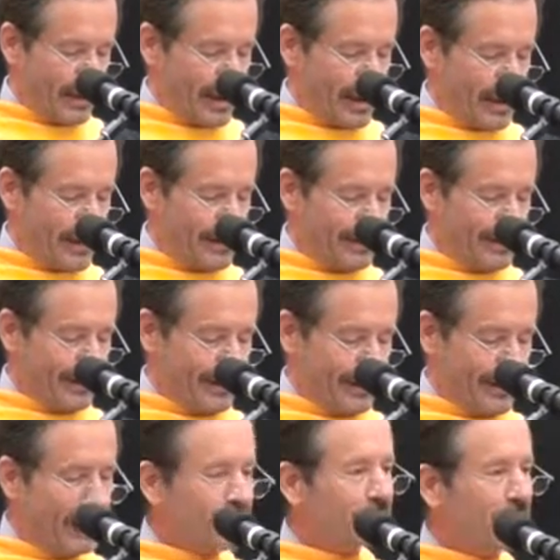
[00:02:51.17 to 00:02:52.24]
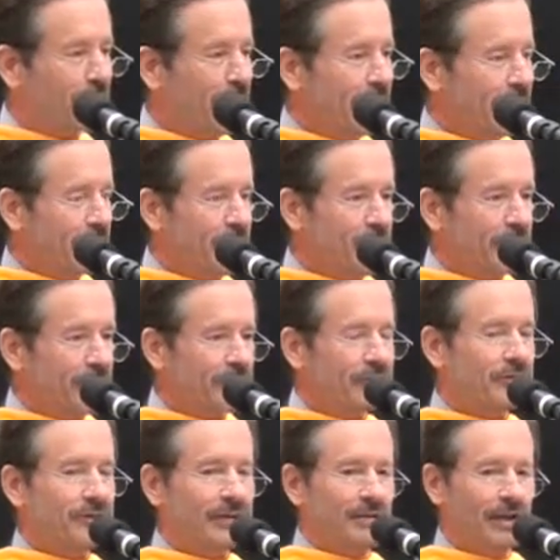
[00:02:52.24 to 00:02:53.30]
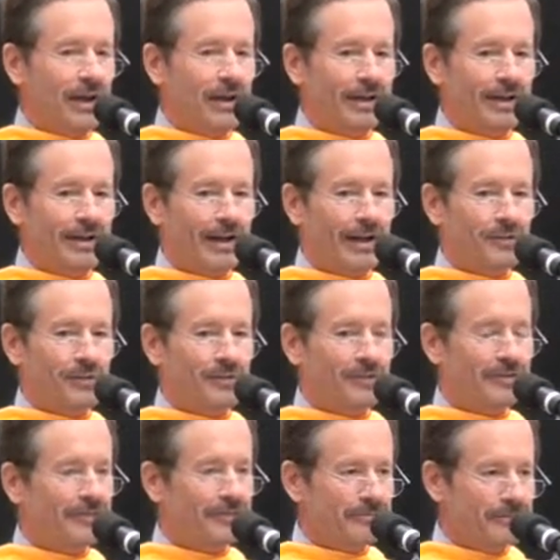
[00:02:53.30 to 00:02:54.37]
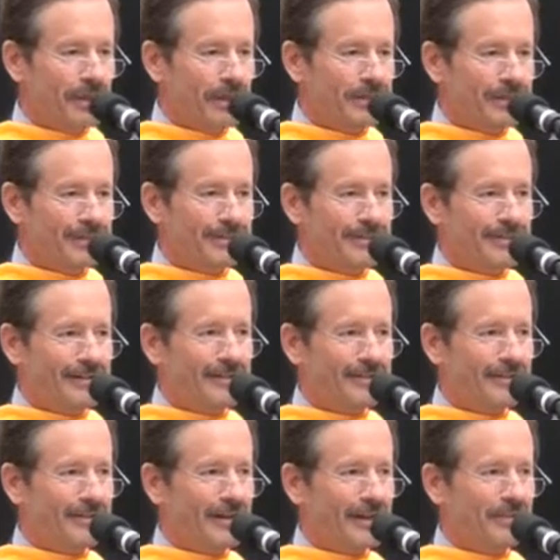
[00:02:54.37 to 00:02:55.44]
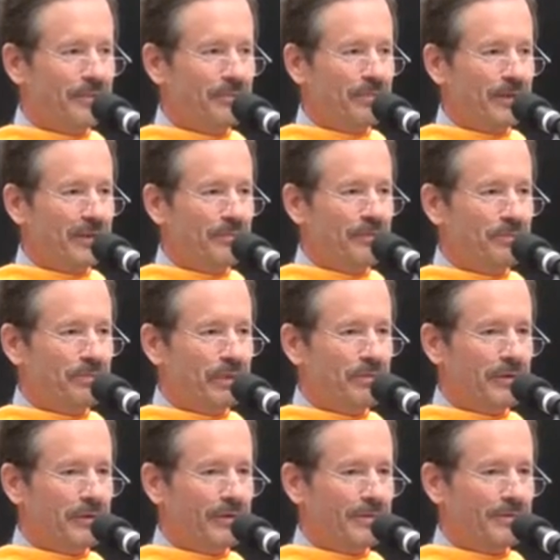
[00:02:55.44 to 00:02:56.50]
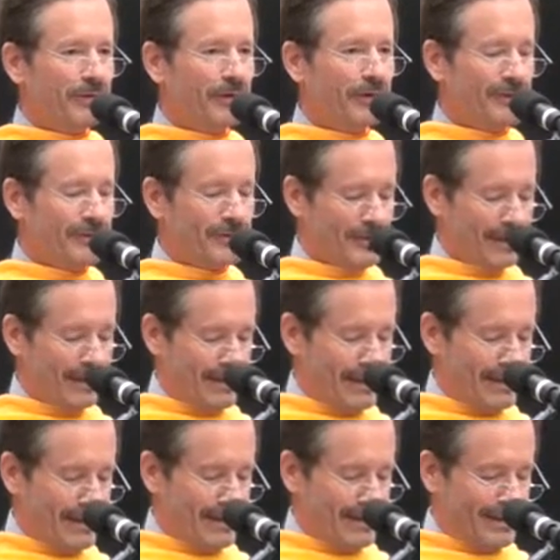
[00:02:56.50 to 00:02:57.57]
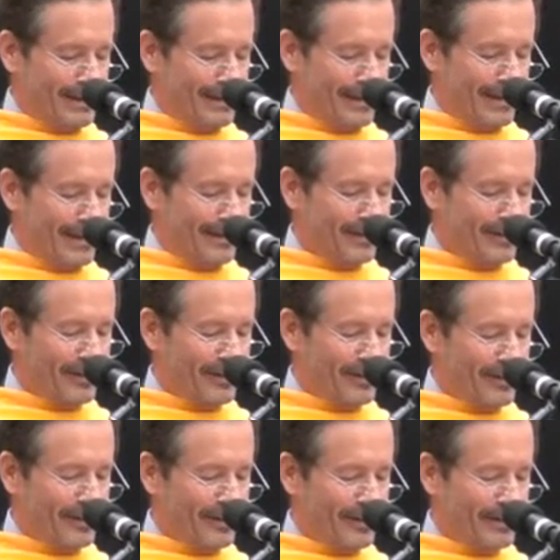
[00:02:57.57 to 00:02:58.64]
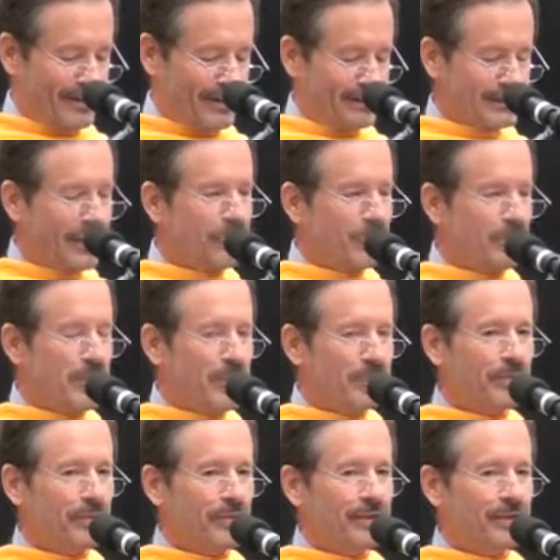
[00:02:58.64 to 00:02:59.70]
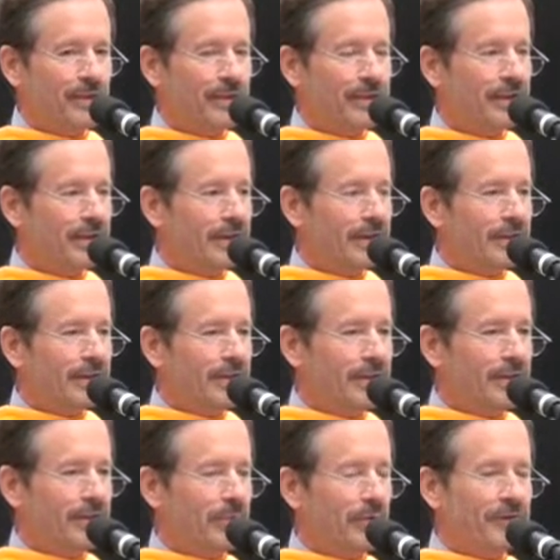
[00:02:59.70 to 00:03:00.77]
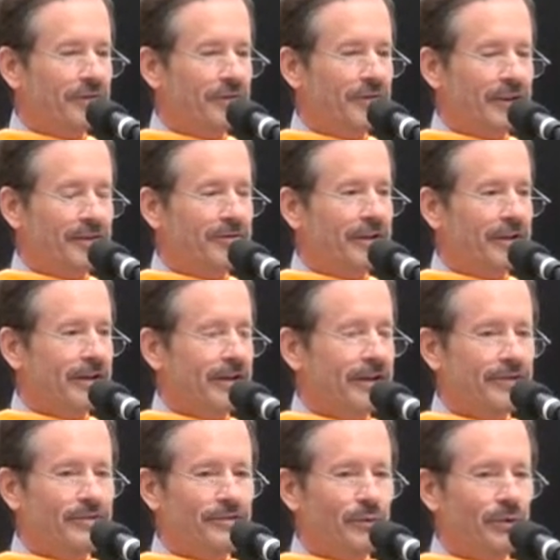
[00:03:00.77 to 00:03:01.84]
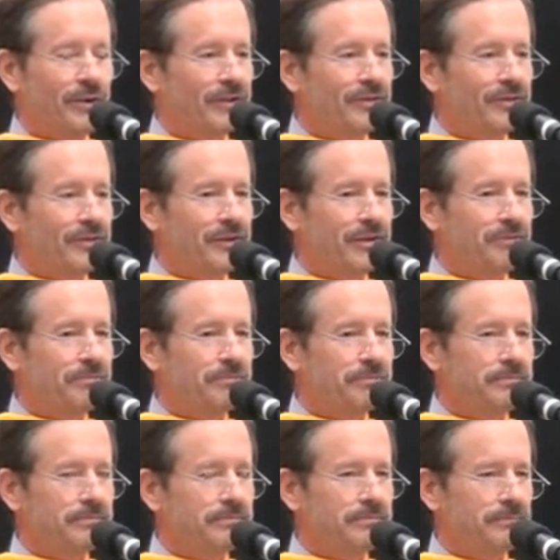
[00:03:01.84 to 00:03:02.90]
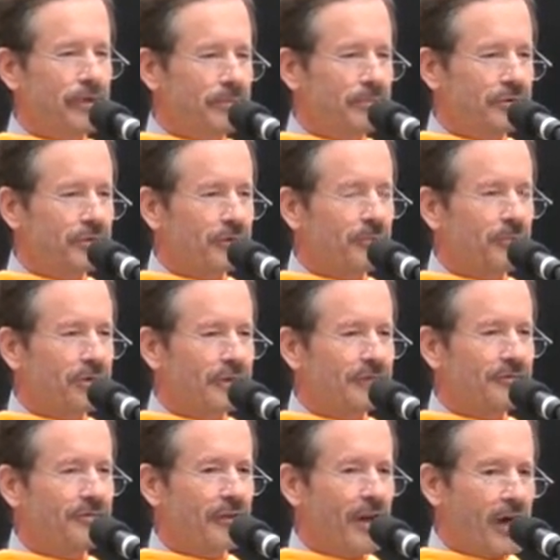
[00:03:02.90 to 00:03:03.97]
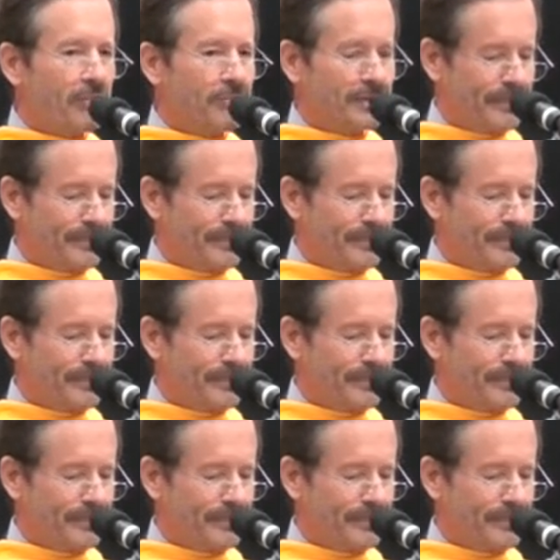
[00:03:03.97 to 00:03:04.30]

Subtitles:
And I was quite nervous. I was not accustomed to giving public talks, and as I remember, the presentation I gave was pretty much a complete flop.